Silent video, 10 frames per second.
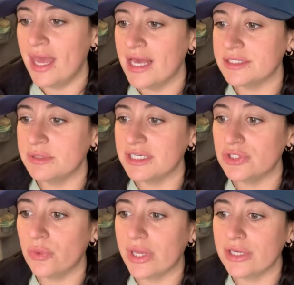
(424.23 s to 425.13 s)
is because
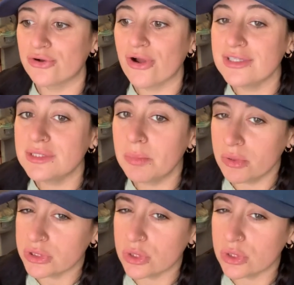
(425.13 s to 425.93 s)
you're not supposed to